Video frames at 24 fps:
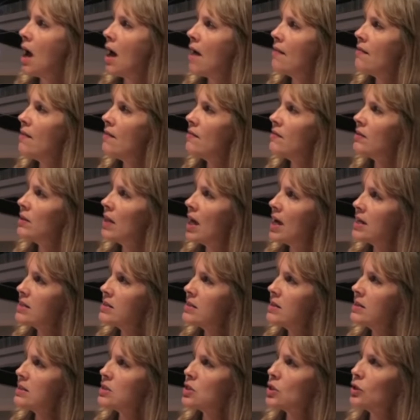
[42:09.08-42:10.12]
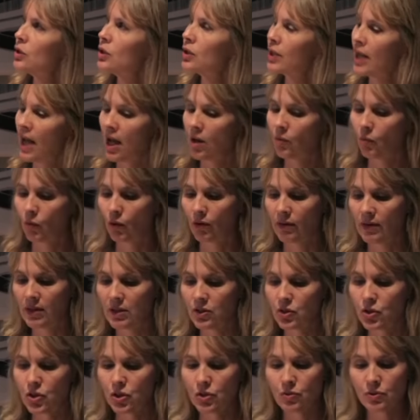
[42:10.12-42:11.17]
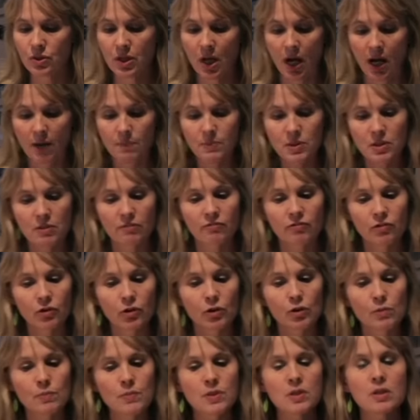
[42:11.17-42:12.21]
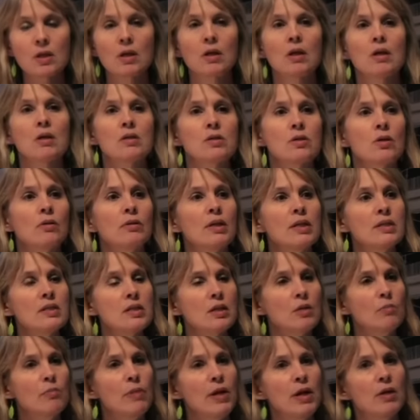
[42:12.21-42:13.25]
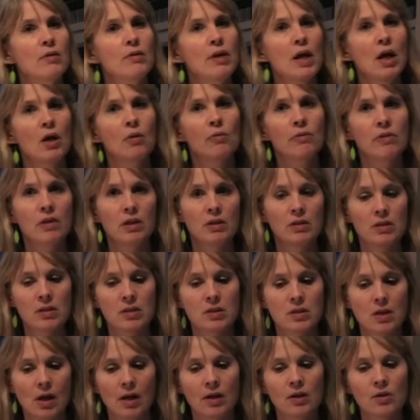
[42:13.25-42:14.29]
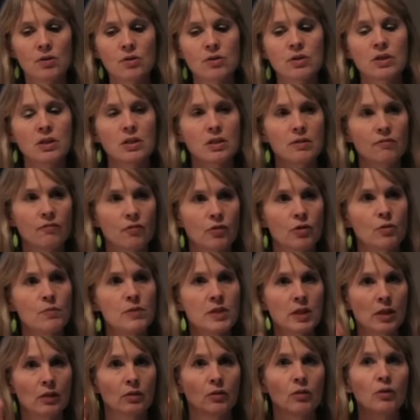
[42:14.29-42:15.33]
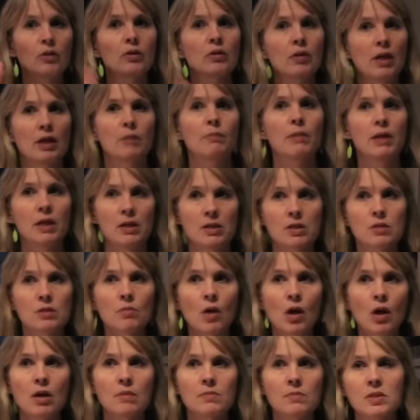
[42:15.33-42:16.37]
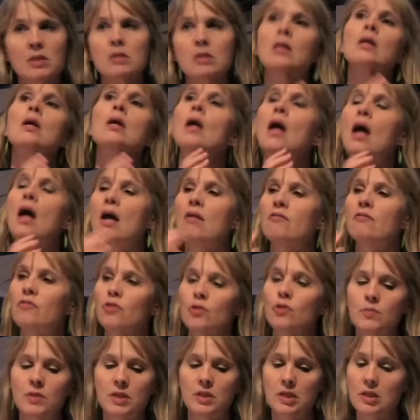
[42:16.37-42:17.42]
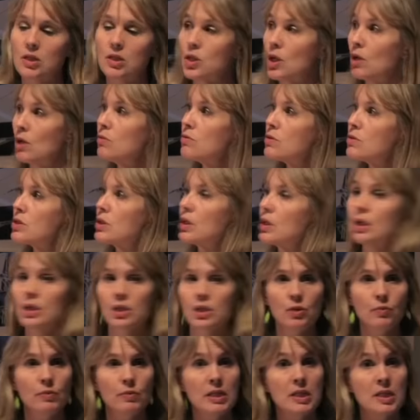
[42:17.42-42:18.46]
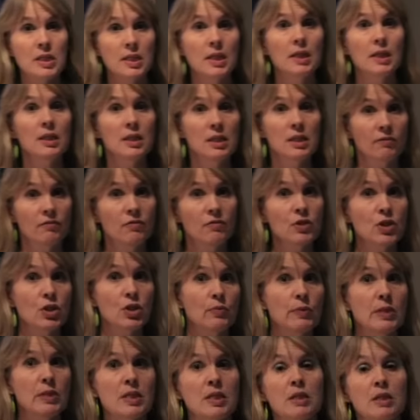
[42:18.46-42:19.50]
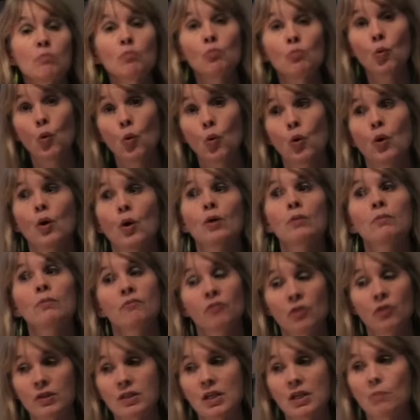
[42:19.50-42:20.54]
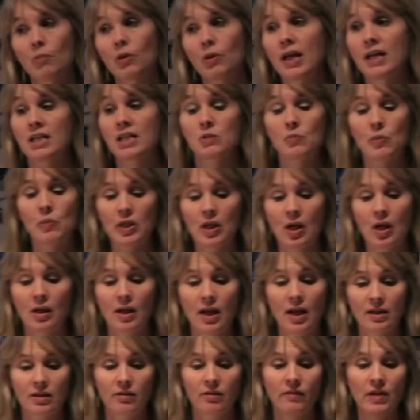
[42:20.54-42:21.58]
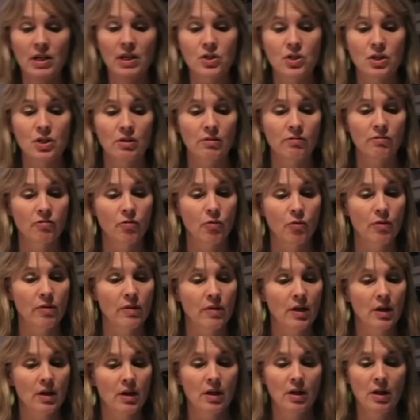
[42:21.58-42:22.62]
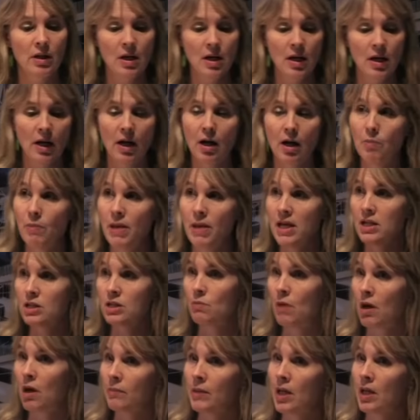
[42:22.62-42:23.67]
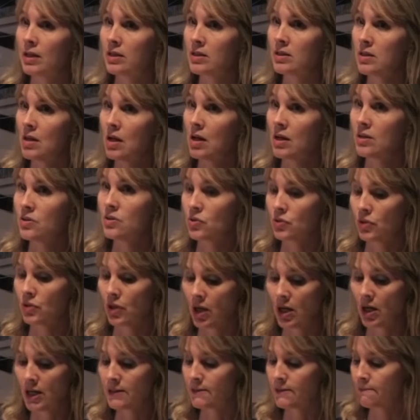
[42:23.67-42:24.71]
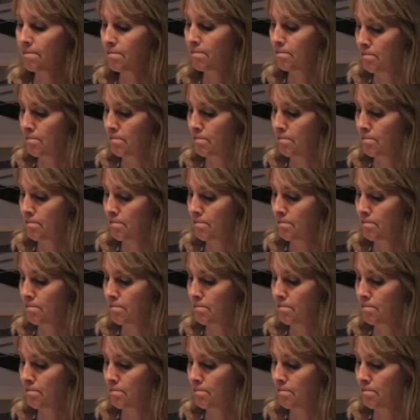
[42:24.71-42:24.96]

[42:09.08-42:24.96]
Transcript: And then the last thing to look at were these two types of verbs. So let's compare now within the signers these verbs that look like pantomimes and verbs that don't. Do we see any difference? Do we see more, for example, SPL activation for the pantomime-like signs or not?